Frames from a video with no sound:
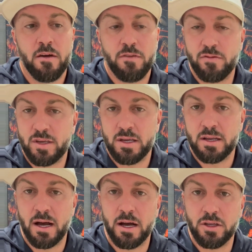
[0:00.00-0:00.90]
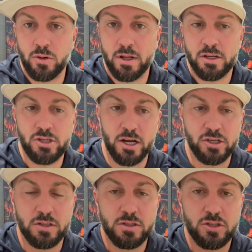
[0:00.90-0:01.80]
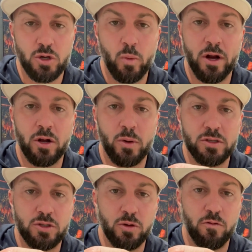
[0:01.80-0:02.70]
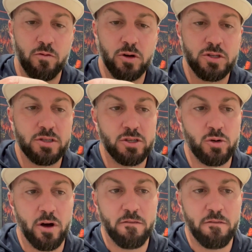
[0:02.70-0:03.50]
15 unit injection. So we are going to first draw